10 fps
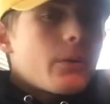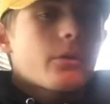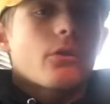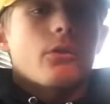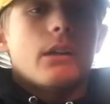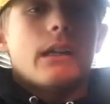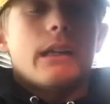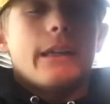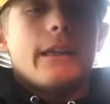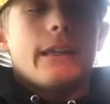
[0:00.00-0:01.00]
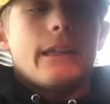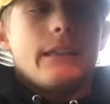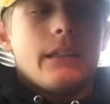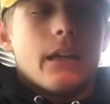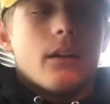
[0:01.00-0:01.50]
So
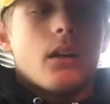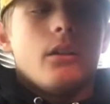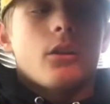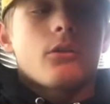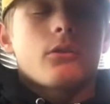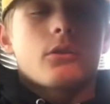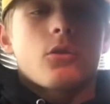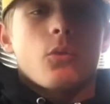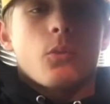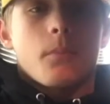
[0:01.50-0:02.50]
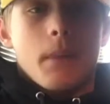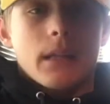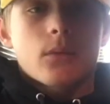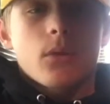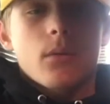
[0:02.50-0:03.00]
yeah, so
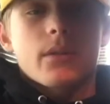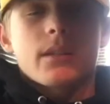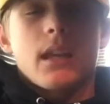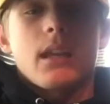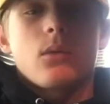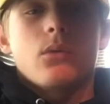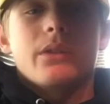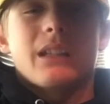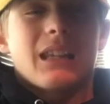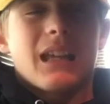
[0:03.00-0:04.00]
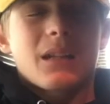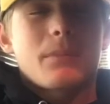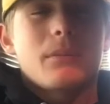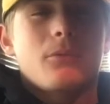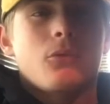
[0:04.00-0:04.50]
back to what I was saying was, a lot of
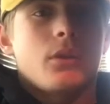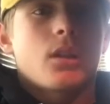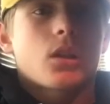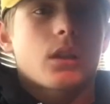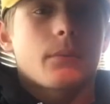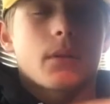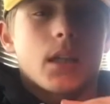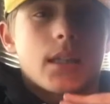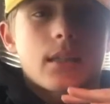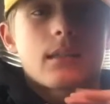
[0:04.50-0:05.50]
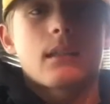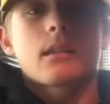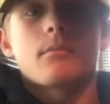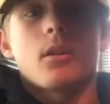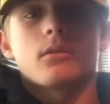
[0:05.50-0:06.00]
people, it took them like
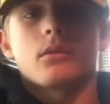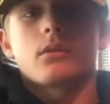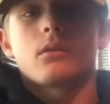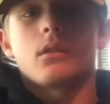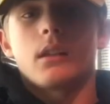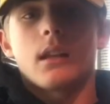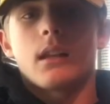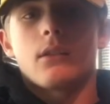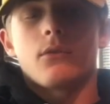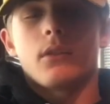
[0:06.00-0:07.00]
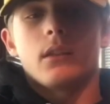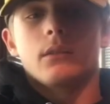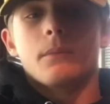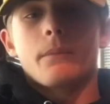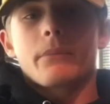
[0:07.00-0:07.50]
6 months to get out of
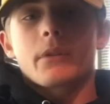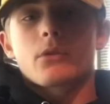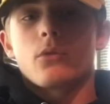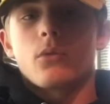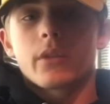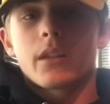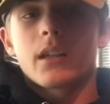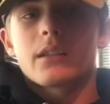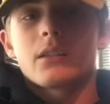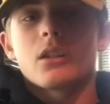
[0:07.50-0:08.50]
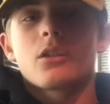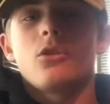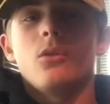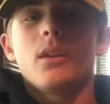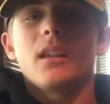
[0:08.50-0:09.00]
thing. So one thing I suggest
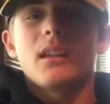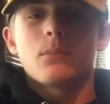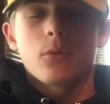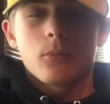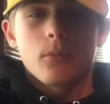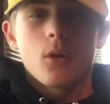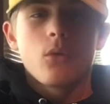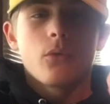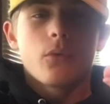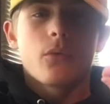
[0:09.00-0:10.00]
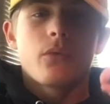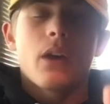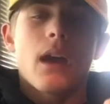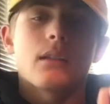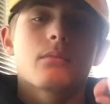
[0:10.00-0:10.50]
doing is promote
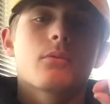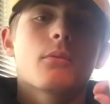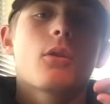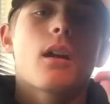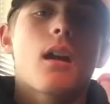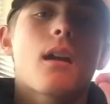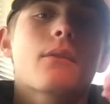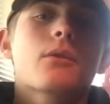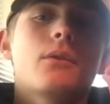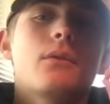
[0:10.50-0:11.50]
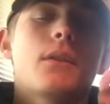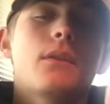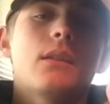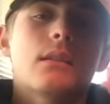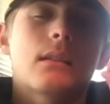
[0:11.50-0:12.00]
fast. Promote every
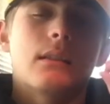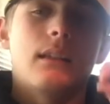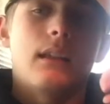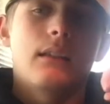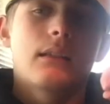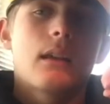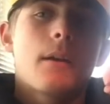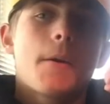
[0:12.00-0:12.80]
56 days,